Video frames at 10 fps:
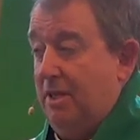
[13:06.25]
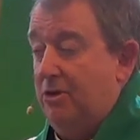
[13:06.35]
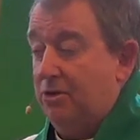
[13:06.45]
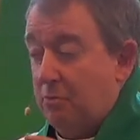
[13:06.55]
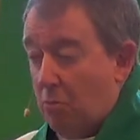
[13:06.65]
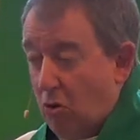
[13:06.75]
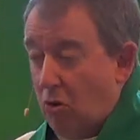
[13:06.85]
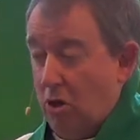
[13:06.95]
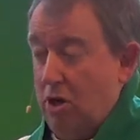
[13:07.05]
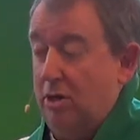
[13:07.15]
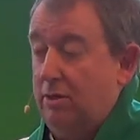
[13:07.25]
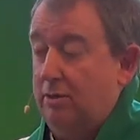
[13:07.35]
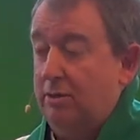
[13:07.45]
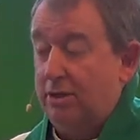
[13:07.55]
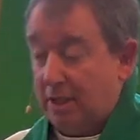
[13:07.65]
There's more
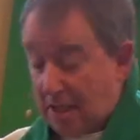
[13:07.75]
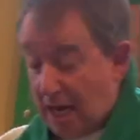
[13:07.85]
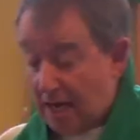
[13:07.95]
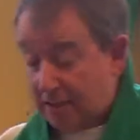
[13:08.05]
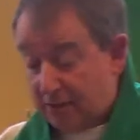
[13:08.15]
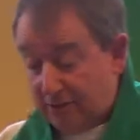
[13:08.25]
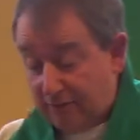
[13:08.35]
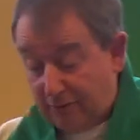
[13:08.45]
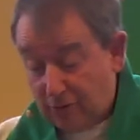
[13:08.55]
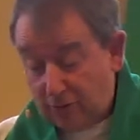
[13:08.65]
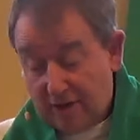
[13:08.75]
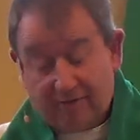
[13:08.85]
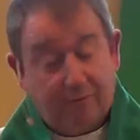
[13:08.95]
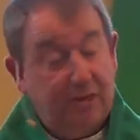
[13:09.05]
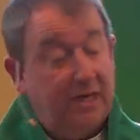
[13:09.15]
to God's fruit
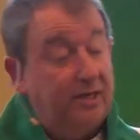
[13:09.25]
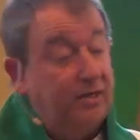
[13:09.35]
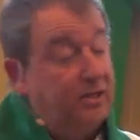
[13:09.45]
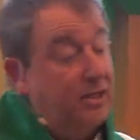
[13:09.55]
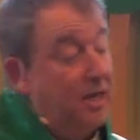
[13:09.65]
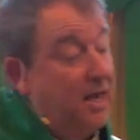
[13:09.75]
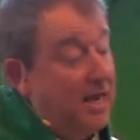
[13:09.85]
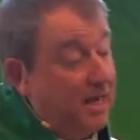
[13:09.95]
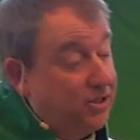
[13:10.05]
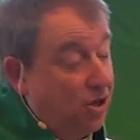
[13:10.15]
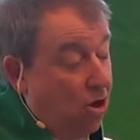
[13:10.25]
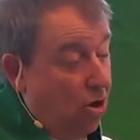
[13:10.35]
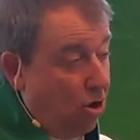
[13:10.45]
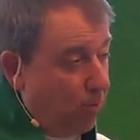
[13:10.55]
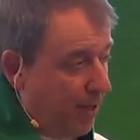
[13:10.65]
of peace. It's a
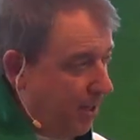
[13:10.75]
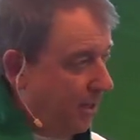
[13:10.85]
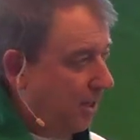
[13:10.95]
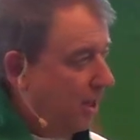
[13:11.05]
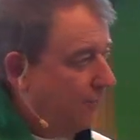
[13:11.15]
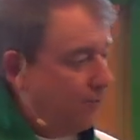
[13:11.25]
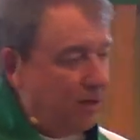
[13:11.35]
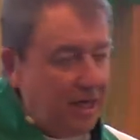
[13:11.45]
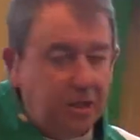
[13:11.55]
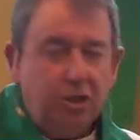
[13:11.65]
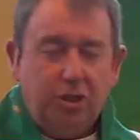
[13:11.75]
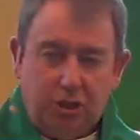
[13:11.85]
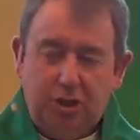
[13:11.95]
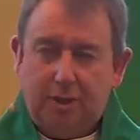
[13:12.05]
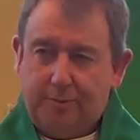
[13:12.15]
harmony of
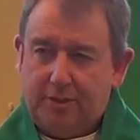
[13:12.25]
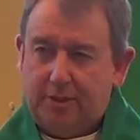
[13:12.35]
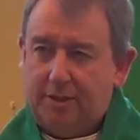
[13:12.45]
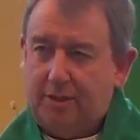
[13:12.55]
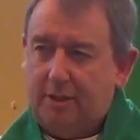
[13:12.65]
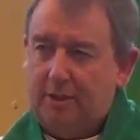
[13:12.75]
relationships.